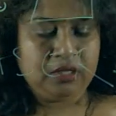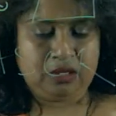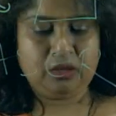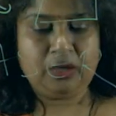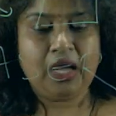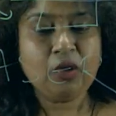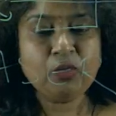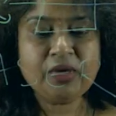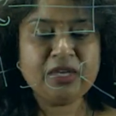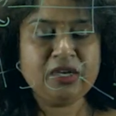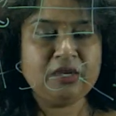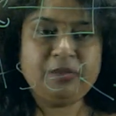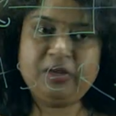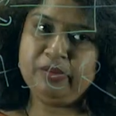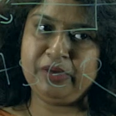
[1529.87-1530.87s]
Now, how can
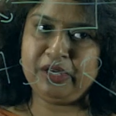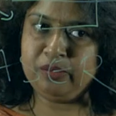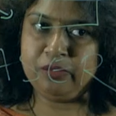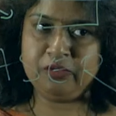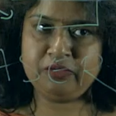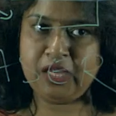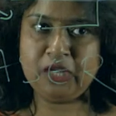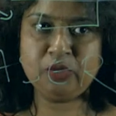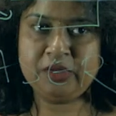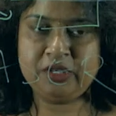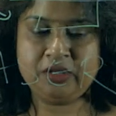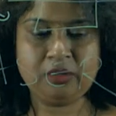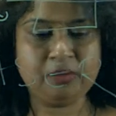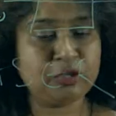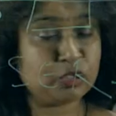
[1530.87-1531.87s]
it be made up of
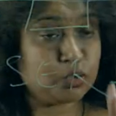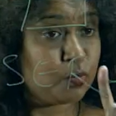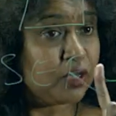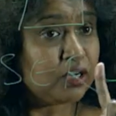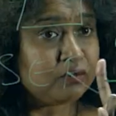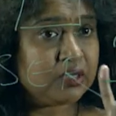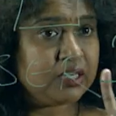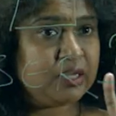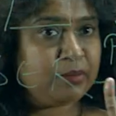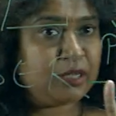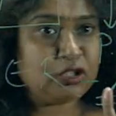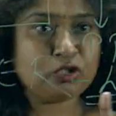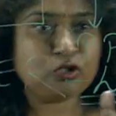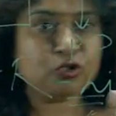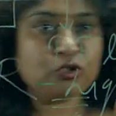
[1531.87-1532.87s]
nanomaterial? Because one of the
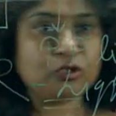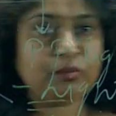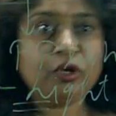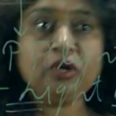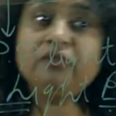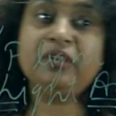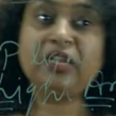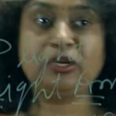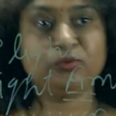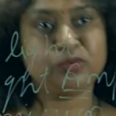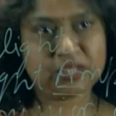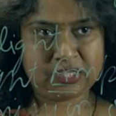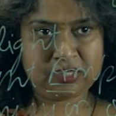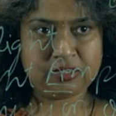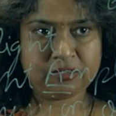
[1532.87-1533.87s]
dimensions should be of nano
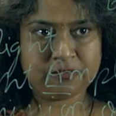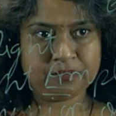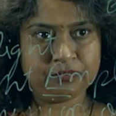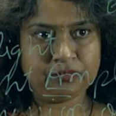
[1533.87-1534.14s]
size.